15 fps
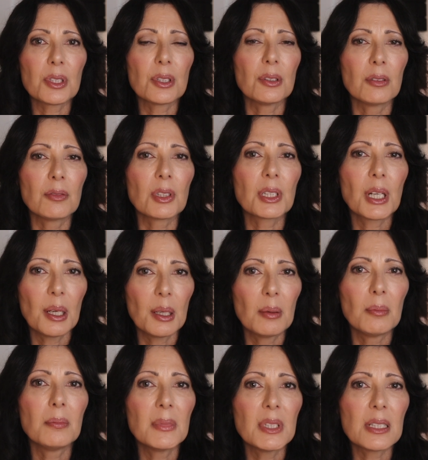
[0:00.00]
to
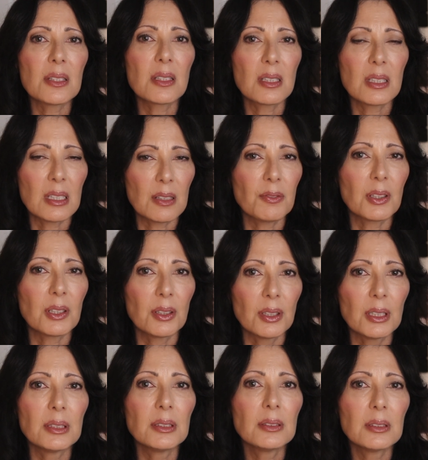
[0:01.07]
overcome. It's
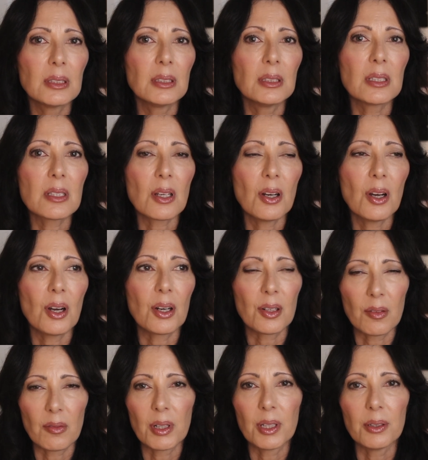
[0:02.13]
difficult. It's a
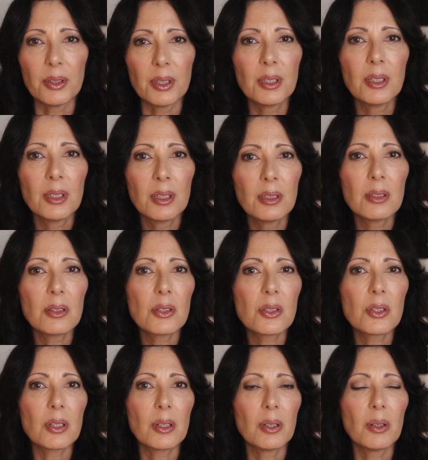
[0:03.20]
hard road.
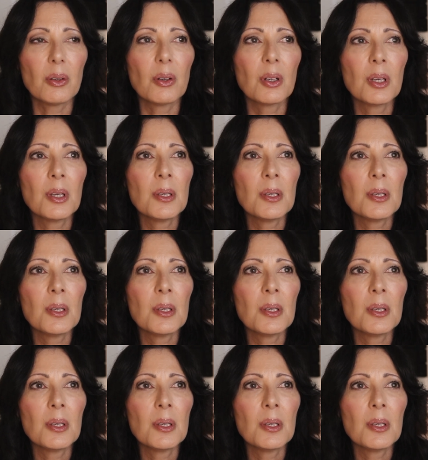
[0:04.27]
So